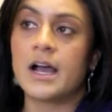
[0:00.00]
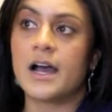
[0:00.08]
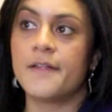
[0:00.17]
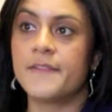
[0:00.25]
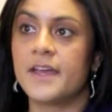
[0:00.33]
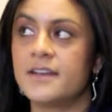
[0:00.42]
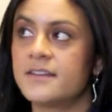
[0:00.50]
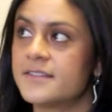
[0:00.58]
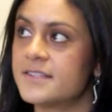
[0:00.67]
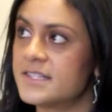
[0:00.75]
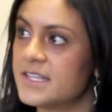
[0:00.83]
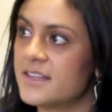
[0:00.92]
And then
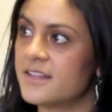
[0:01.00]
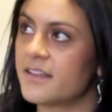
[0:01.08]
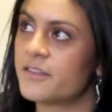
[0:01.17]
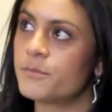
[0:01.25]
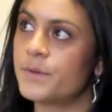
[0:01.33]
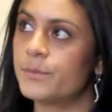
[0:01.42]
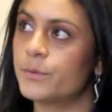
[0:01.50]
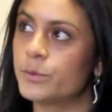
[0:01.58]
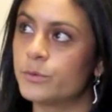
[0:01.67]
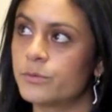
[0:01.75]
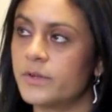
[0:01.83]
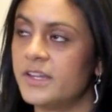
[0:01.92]
to see these other people
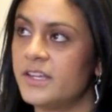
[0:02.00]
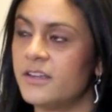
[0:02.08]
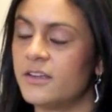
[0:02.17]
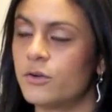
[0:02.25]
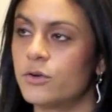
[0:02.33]
who really